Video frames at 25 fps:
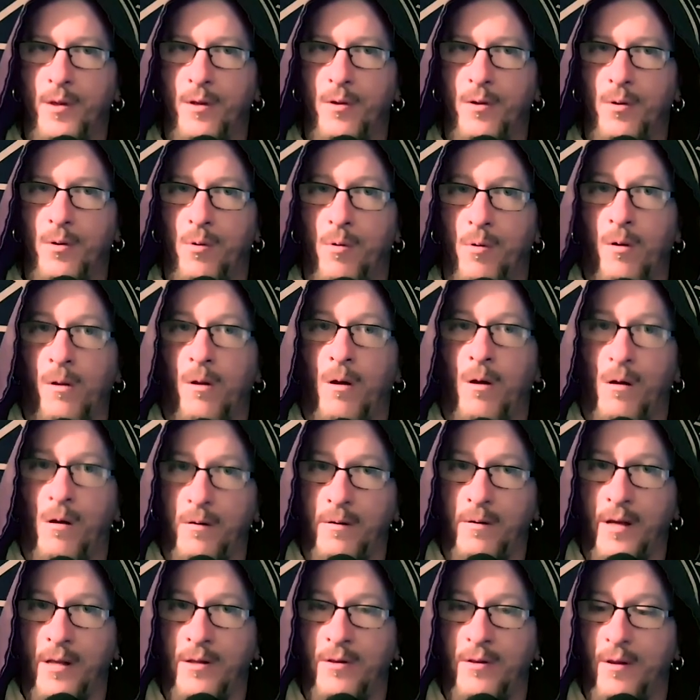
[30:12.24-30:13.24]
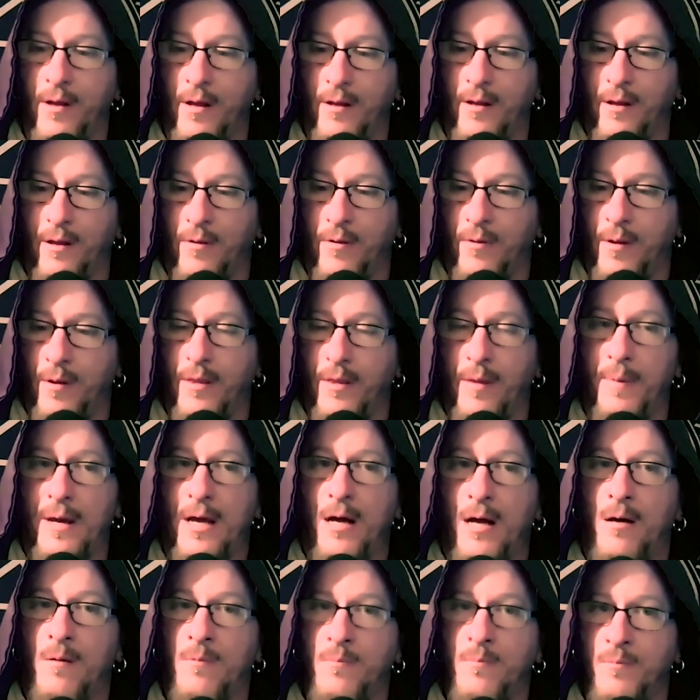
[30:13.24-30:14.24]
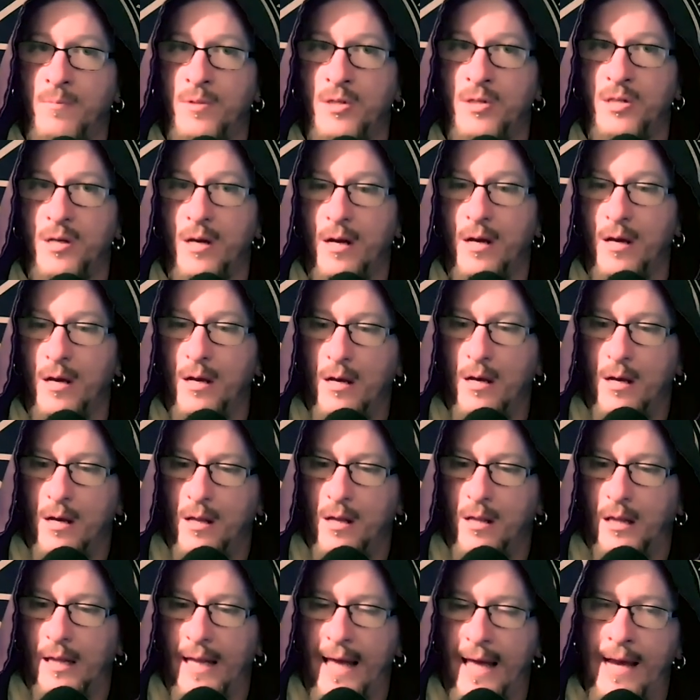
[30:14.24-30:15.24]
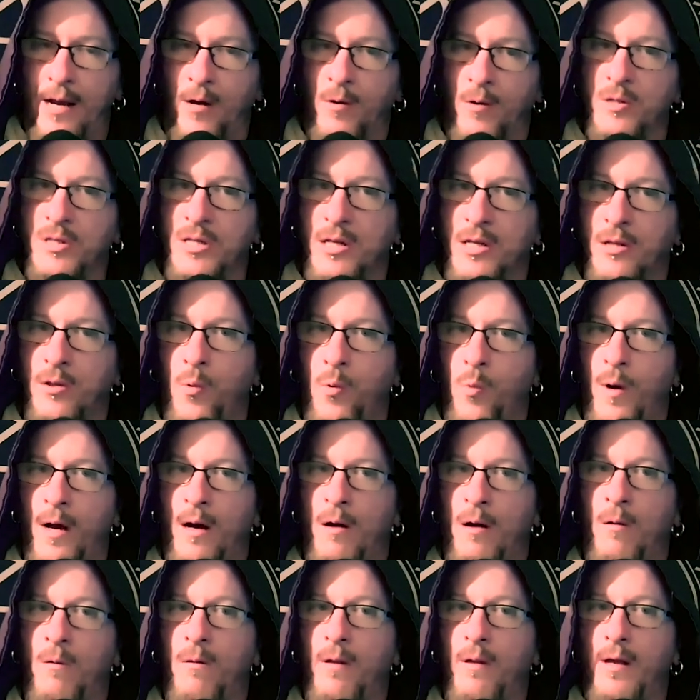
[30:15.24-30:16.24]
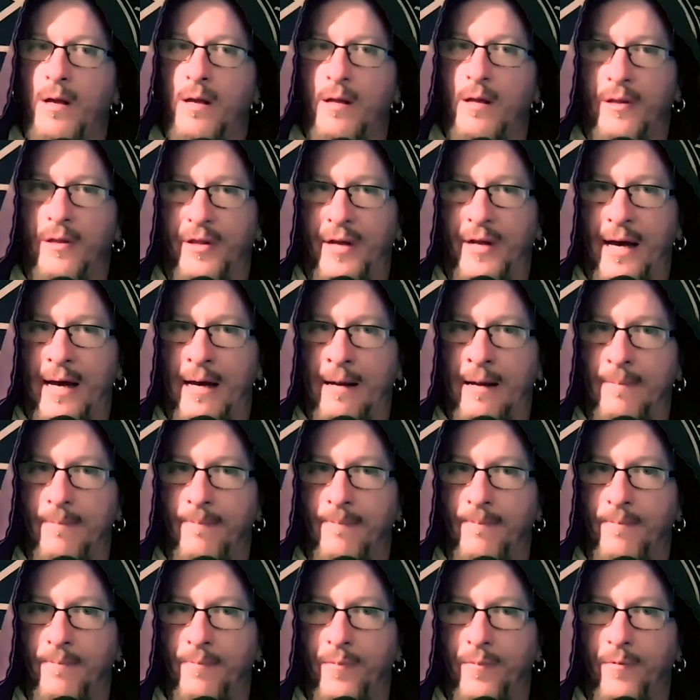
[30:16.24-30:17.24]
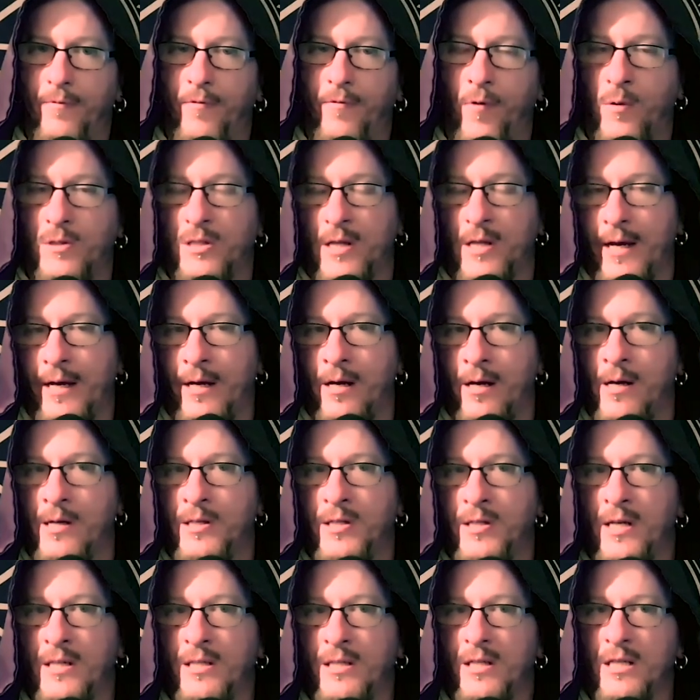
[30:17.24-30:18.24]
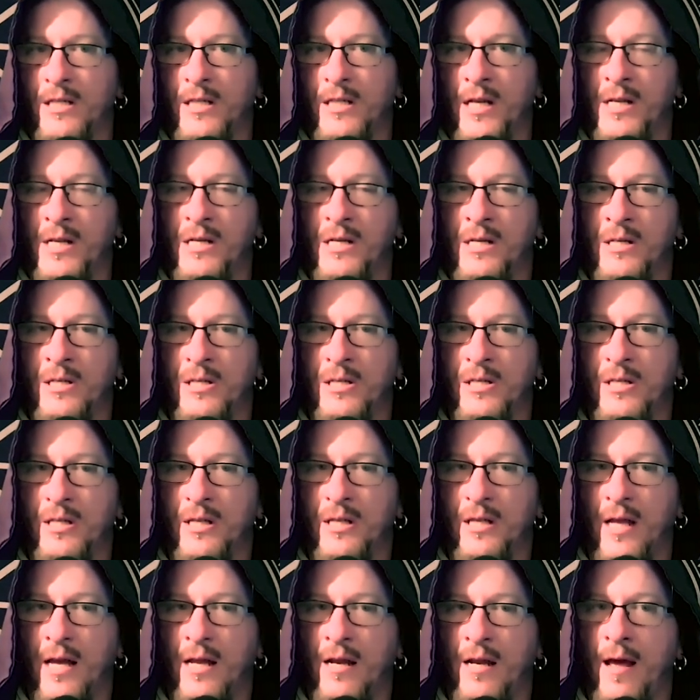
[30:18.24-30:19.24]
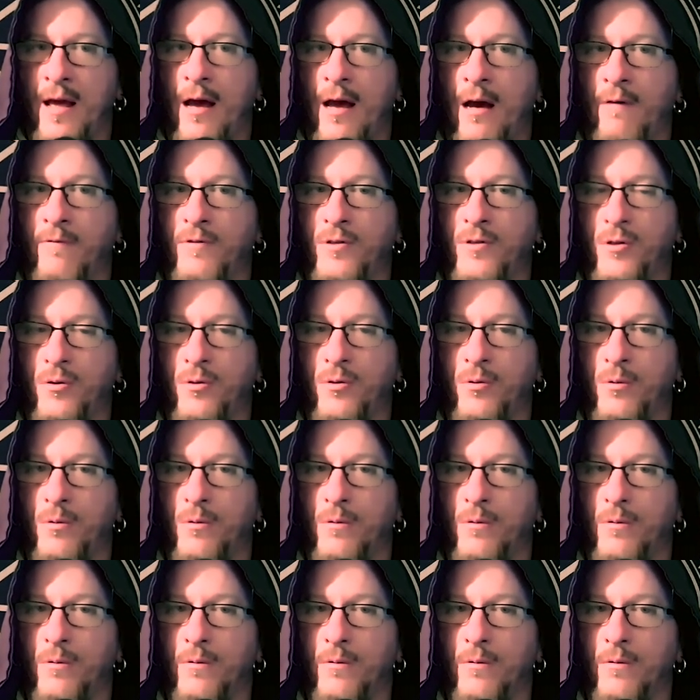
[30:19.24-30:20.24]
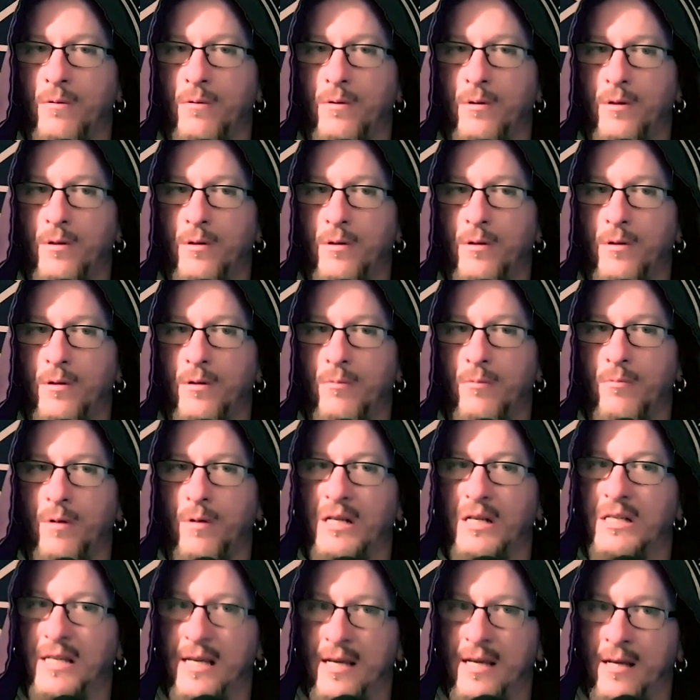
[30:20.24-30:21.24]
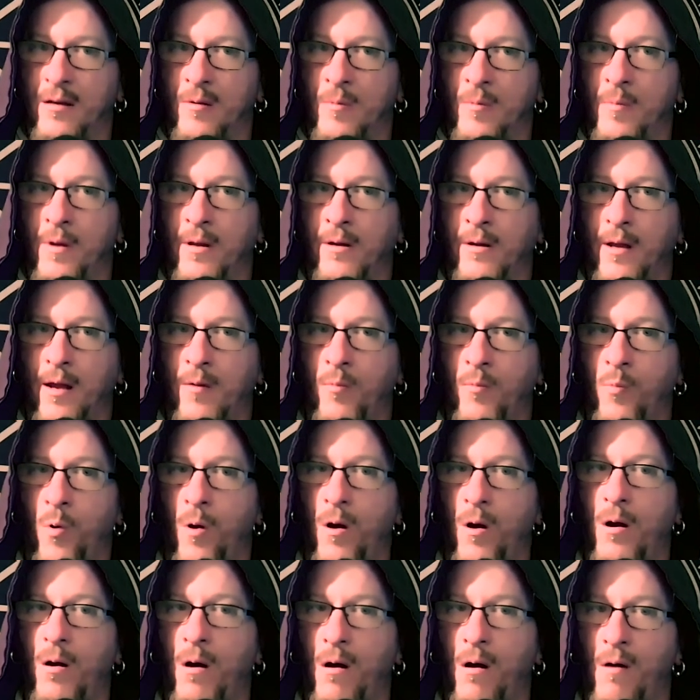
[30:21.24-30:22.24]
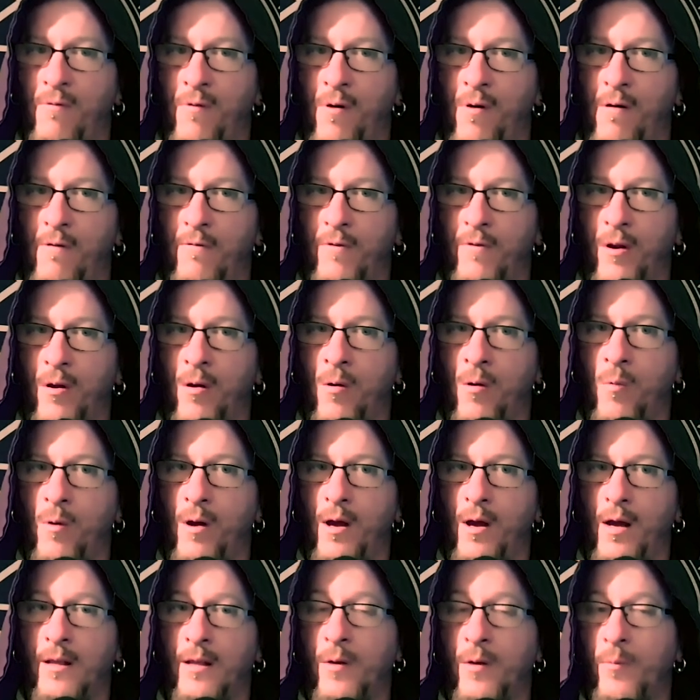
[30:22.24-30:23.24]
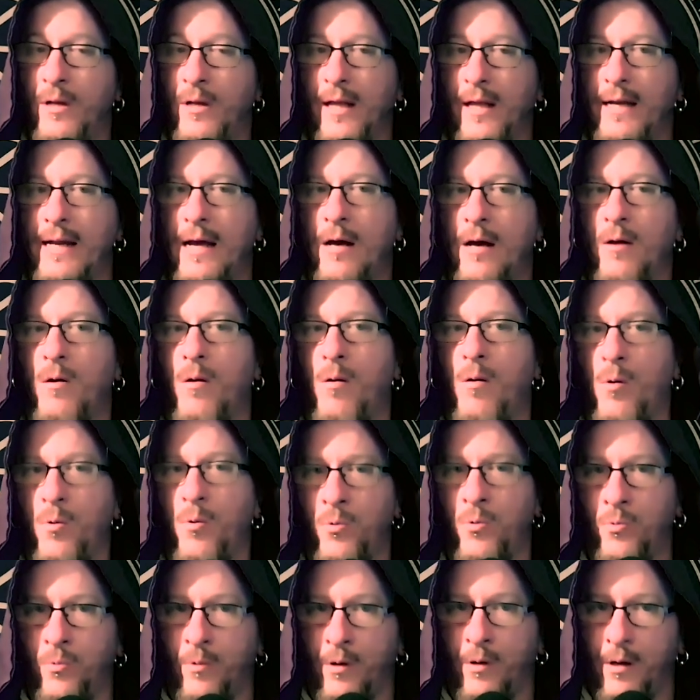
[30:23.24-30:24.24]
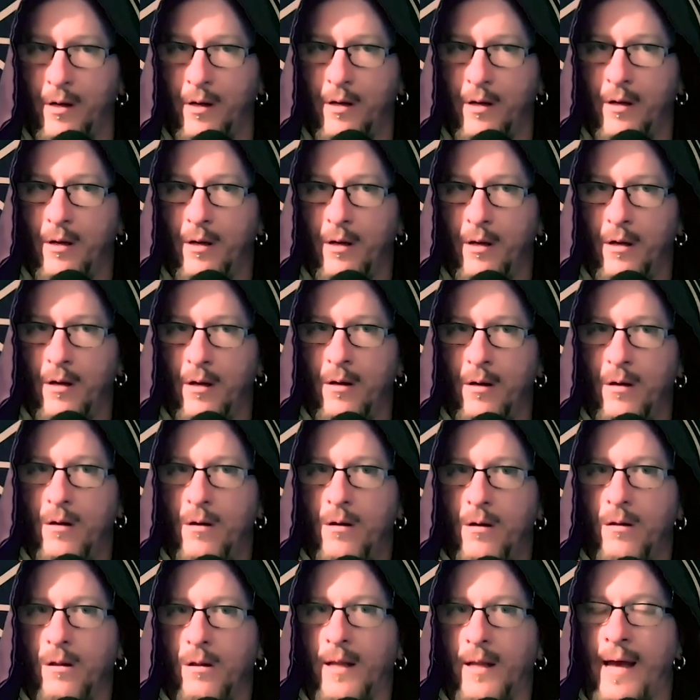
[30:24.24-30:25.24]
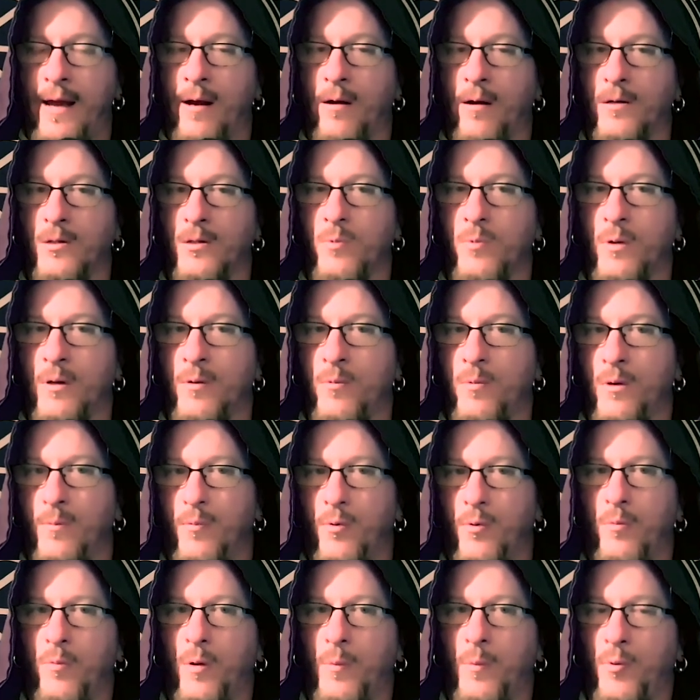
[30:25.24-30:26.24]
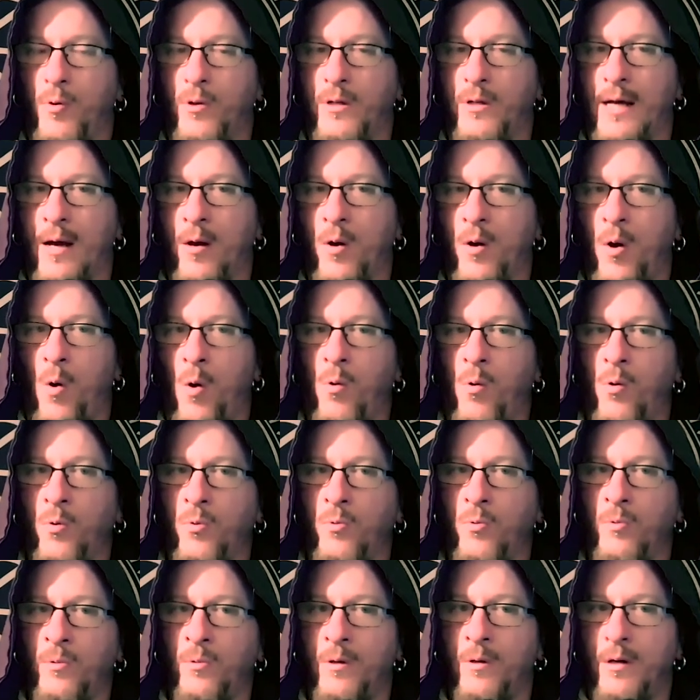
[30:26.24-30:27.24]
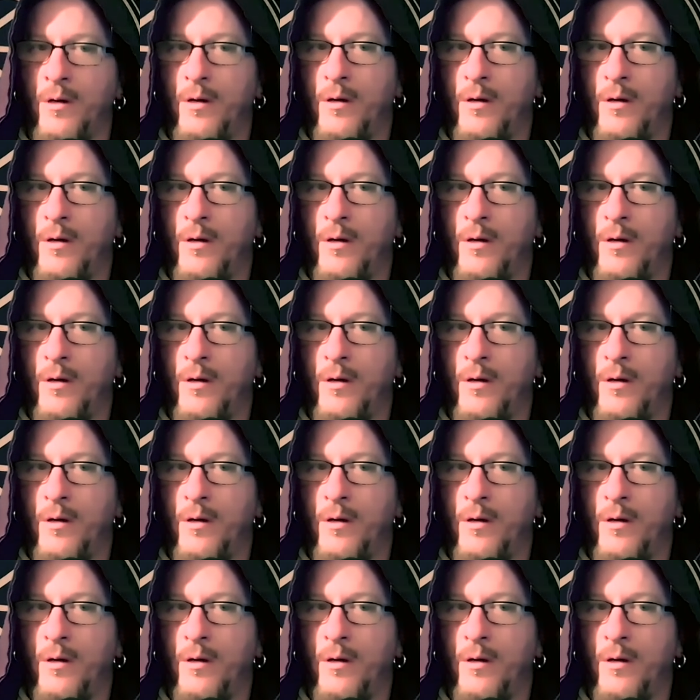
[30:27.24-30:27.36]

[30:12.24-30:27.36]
Orlog, and that, you know, that, that becomes layers in the well that folks like us as descendants then have to redeem and, and work off of, you know. And then we lay down our own layers. We we put we put down our own